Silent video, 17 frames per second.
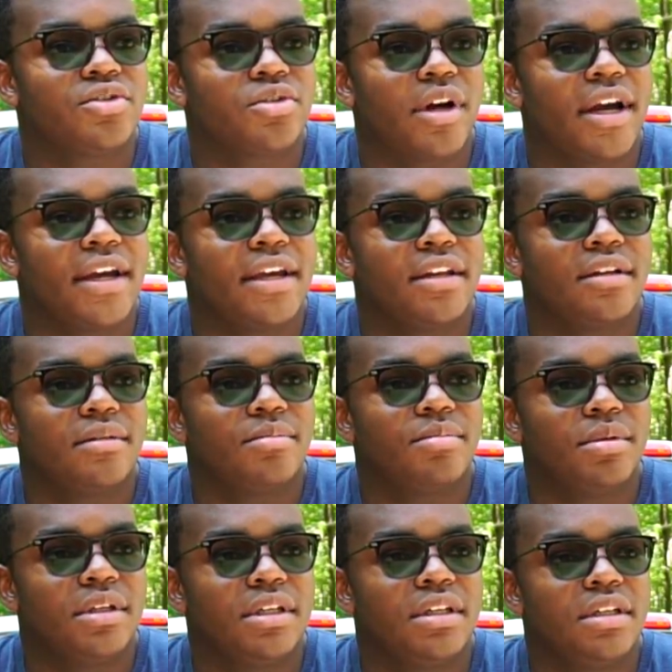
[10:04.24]
try to
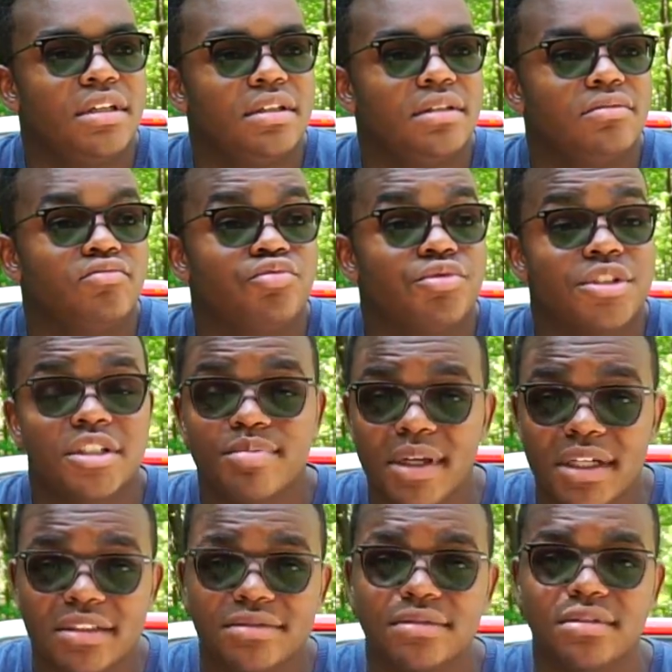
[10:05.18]
be
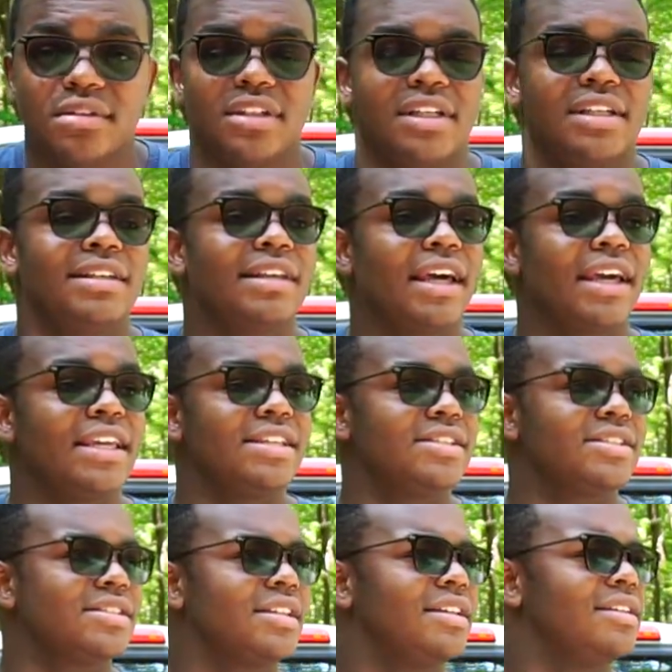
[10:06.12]
respectful and
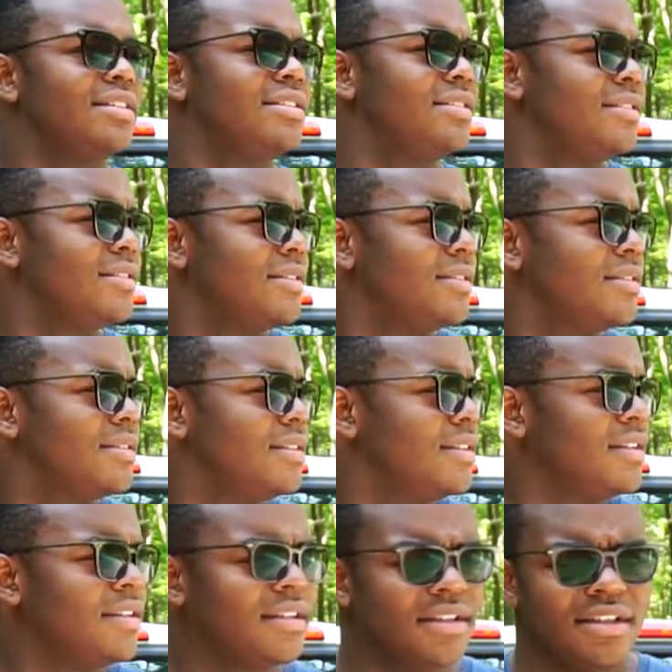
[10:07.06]
nice to
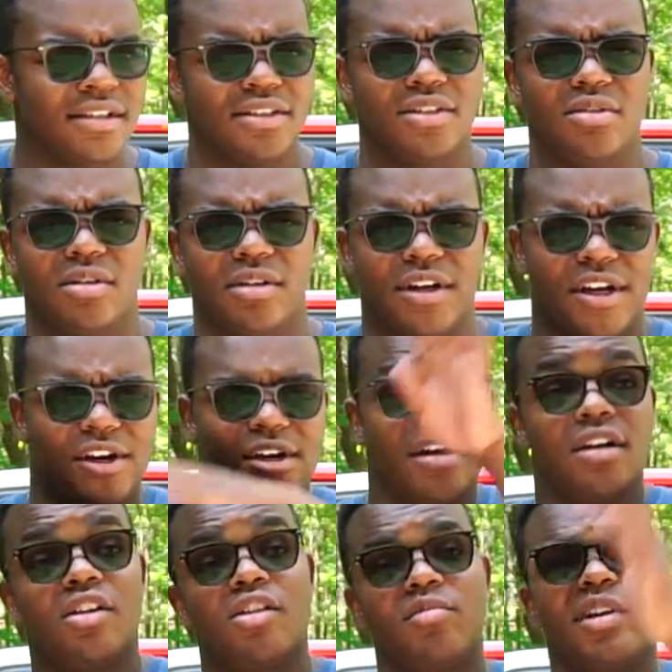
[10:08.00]
our
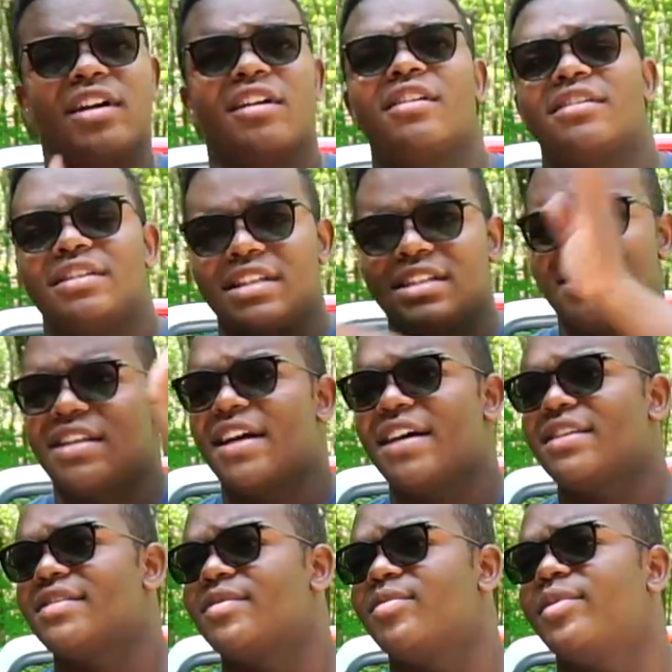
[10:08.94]
area, oh my god, these
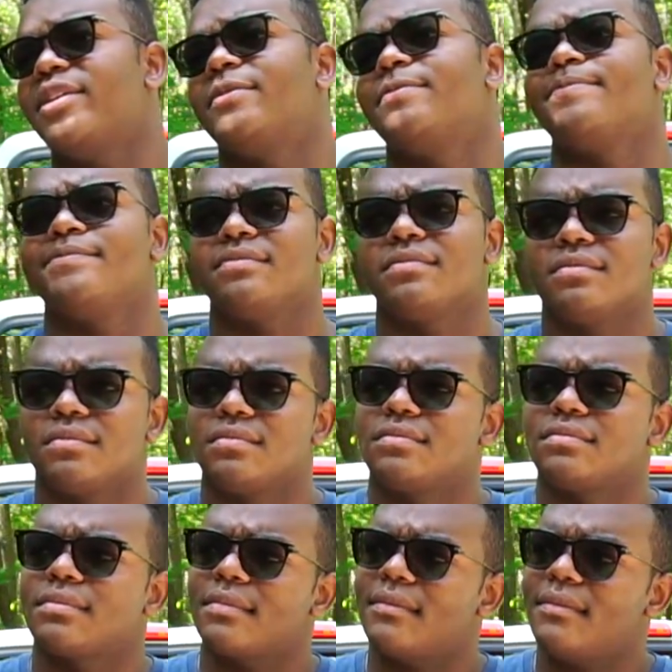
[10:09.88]
gnats, but
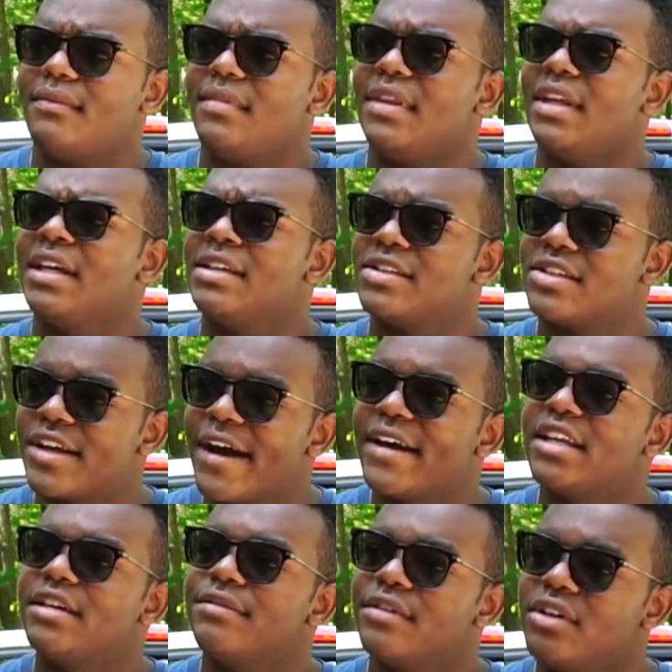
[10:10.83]
it's
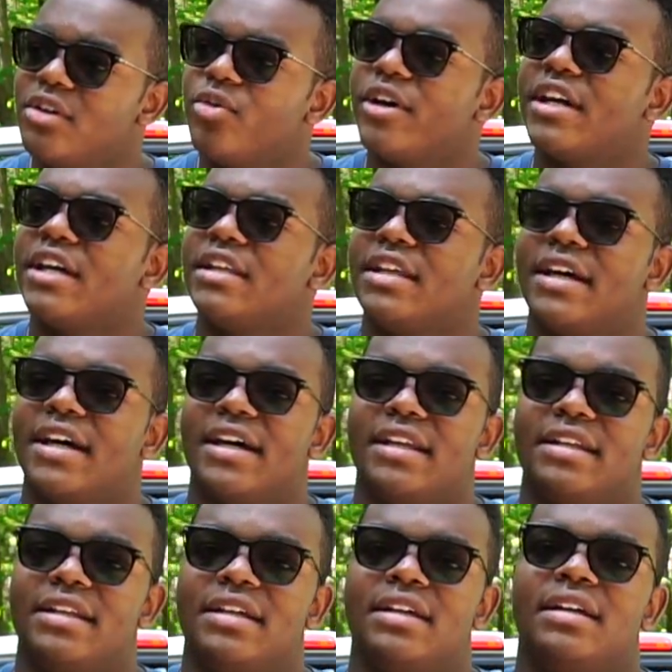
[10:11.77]
kind of annoying
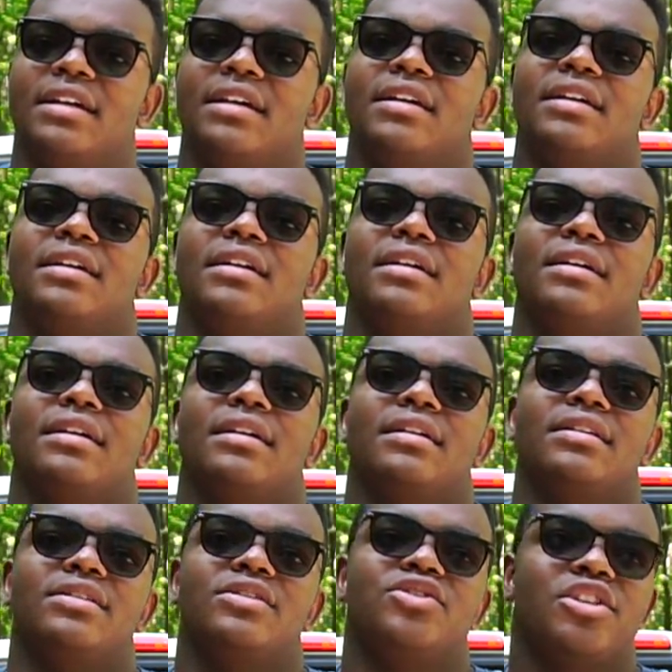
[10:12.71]
that
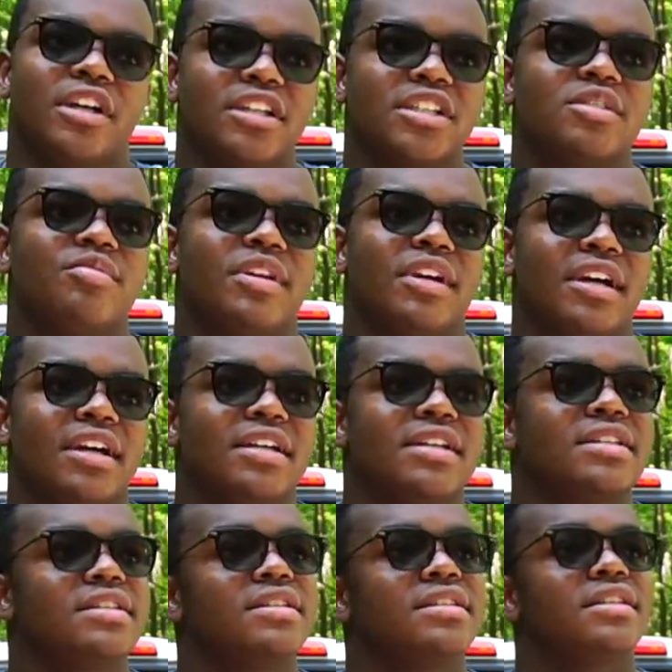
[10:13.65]
just
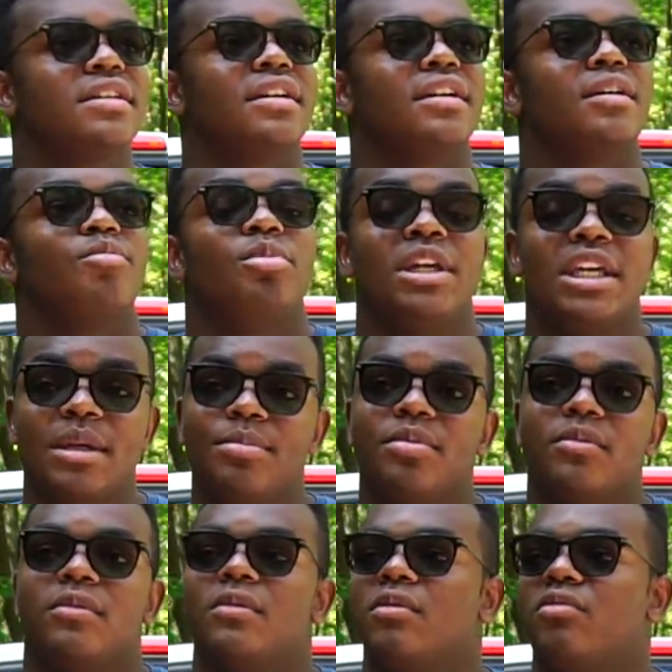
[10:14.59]
because
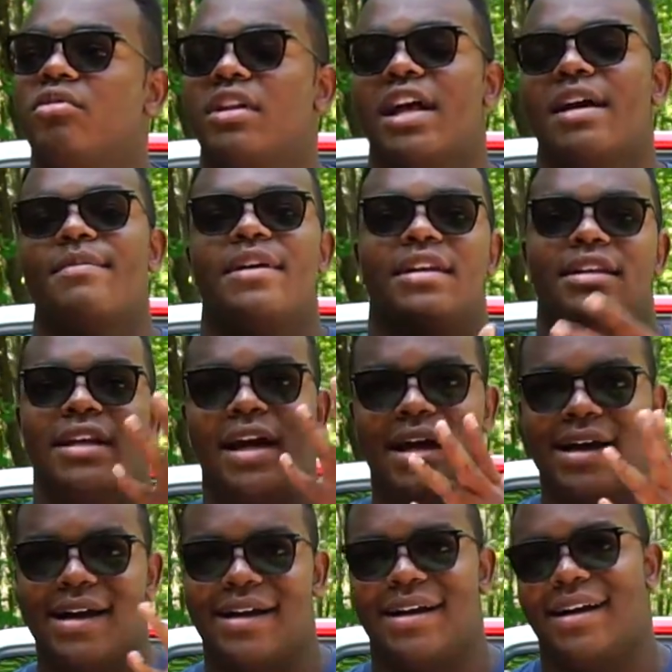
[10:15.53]
people, well, I mean,
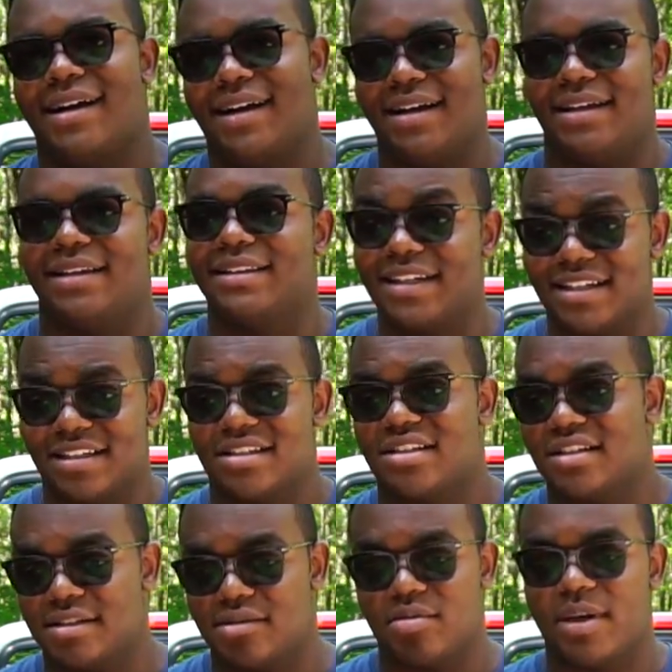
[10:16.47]
that's
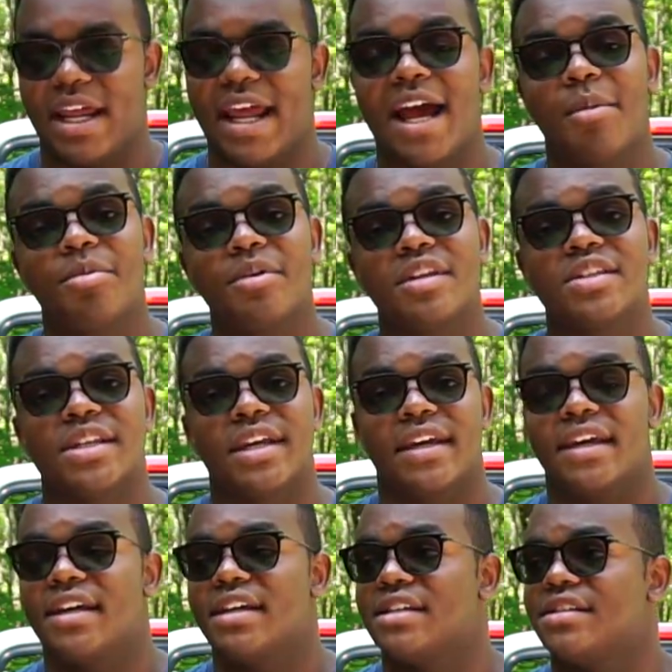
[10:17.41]
just what happens, I
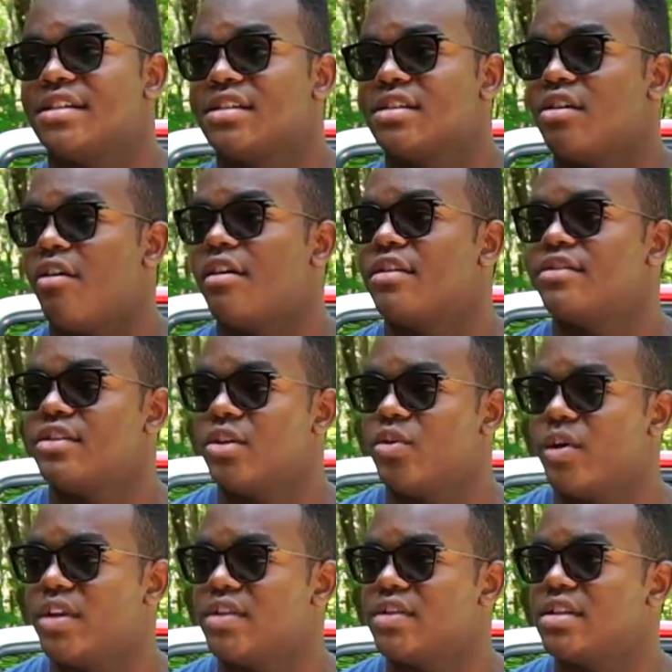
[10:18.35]
guess, that's
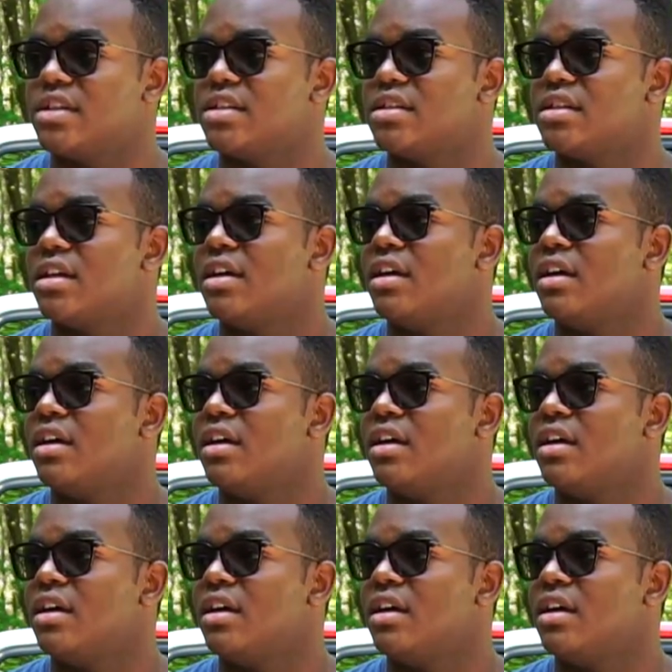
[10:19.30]
consequences.